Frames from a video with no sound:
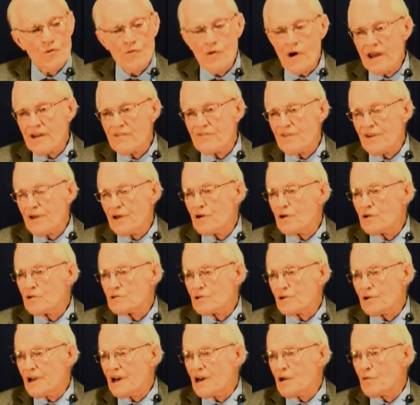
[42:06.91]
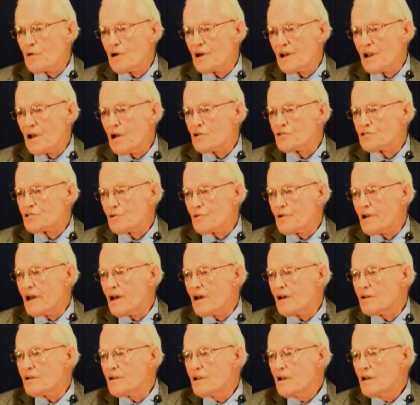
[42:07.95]
Wakefield or anyone else
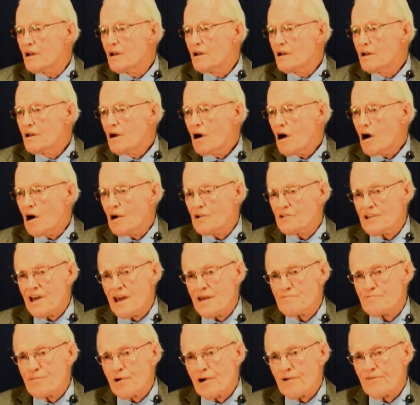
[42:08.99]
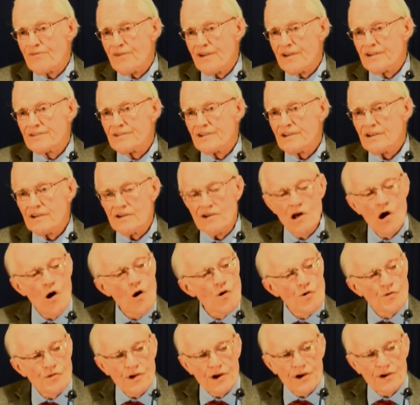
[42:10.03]
around. Are they perfect?
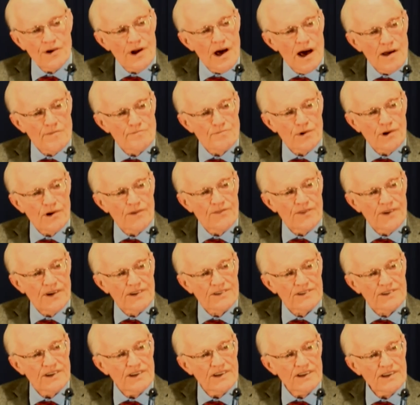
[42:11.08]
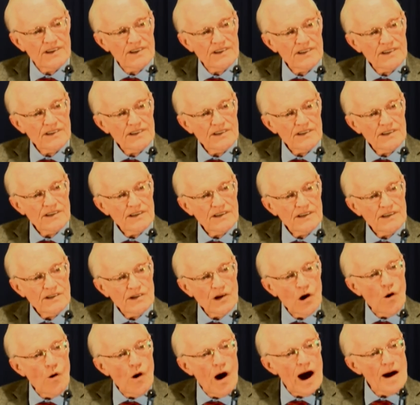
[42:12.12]
No, they're not perfect.
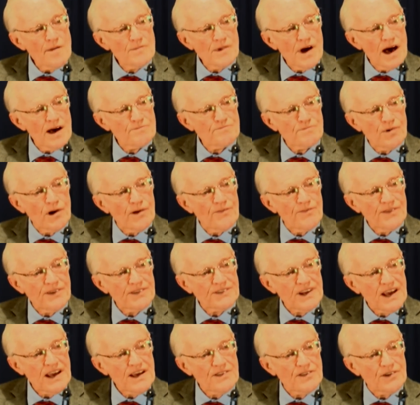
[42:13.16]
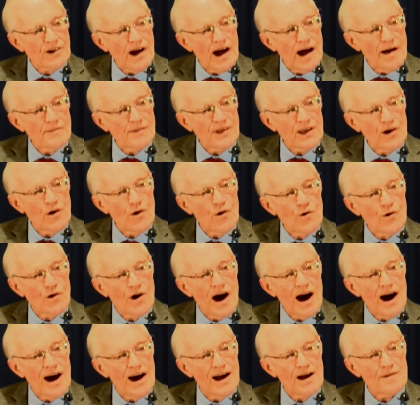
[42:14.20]
No, I'm not perfect either. I'm the old
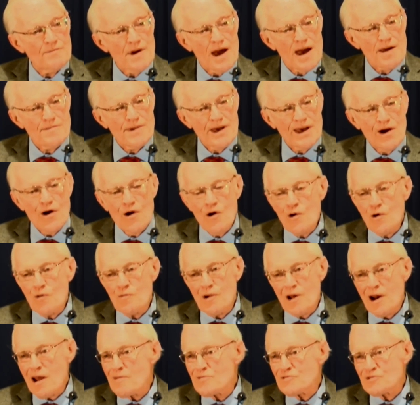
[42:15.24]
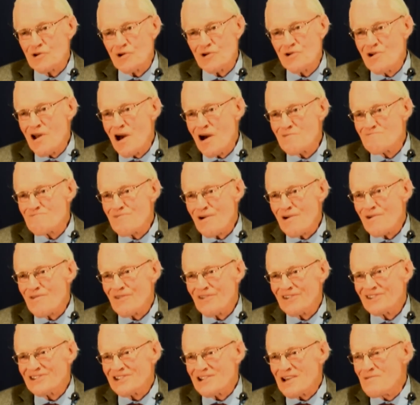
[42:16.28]
guy. I may be old, but I'm sure not
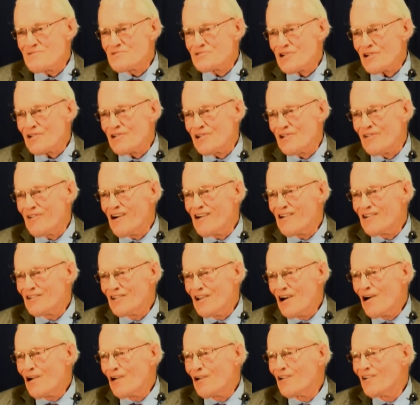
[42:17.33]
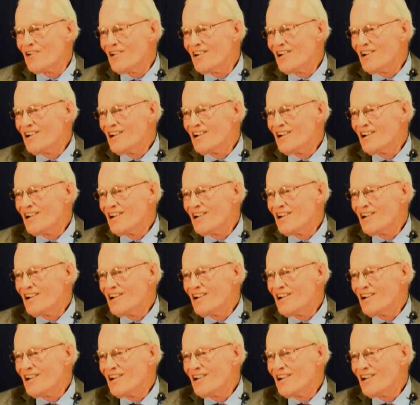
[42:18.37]
perfect, as I'm sure you all know.